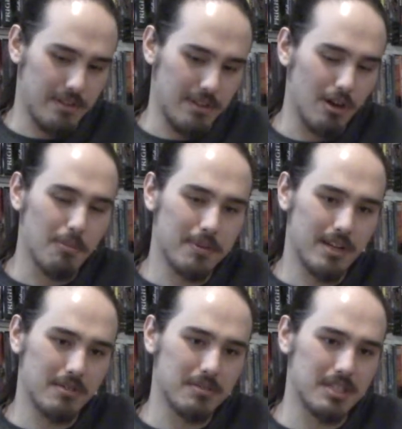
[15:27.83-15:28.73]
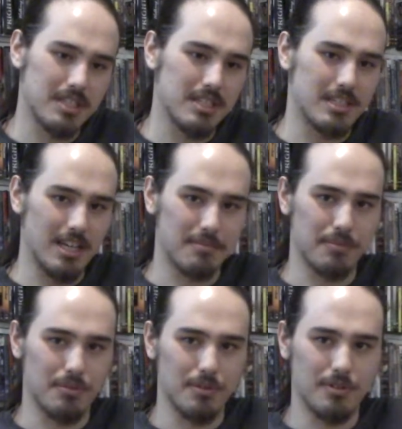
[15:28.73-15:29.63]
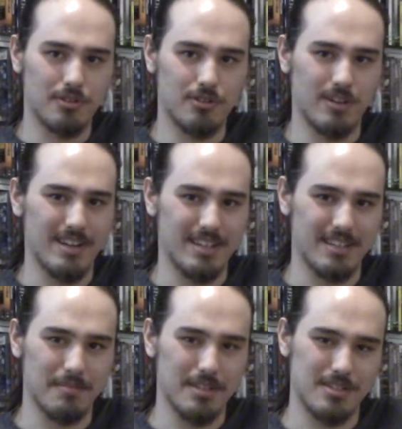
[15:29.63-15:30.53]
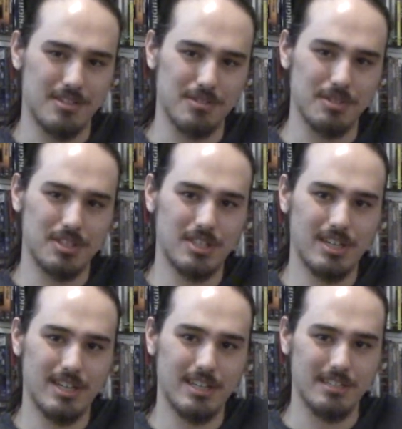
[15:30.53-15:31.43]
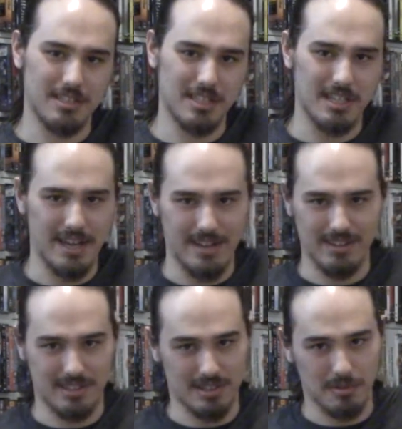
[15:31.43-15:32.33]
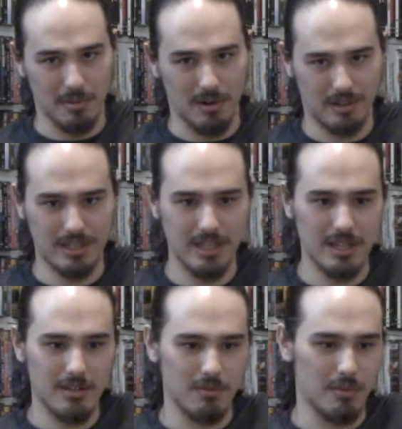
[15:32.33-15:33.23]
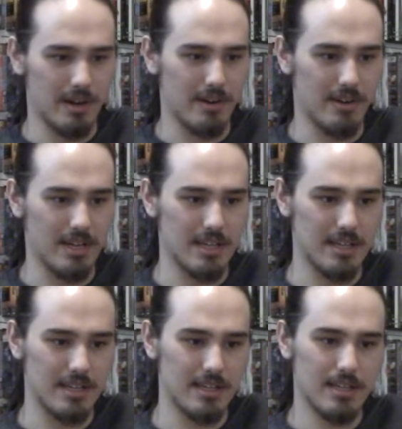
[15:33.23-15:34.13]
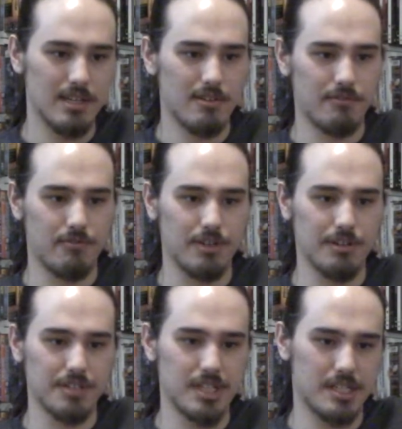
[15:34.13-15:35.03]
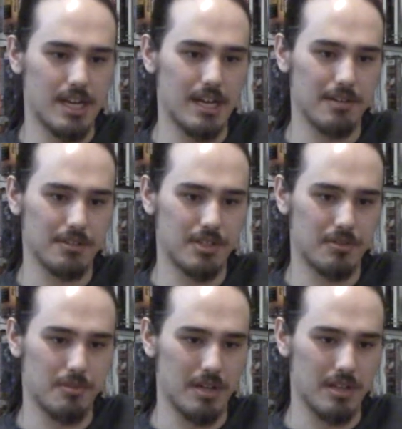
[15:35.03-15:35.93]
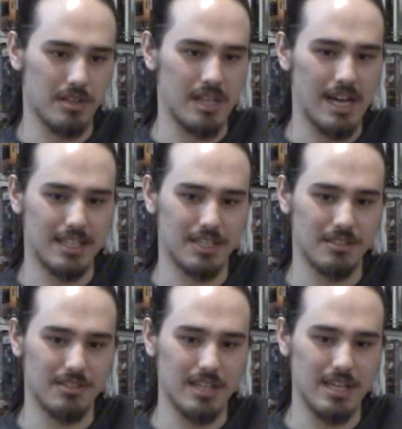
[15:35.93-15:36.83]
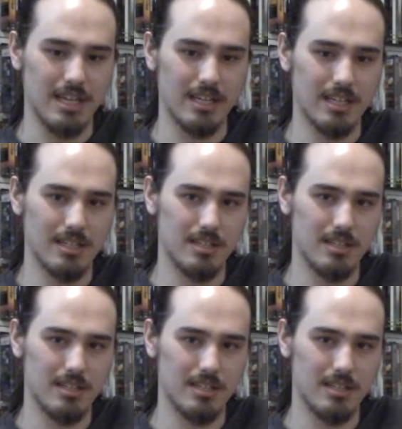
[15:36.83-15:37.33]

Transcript: In the opening, we see Deadpool trying to commit suicide, because, yeah, that's going to work, where he fills his house with gasoline,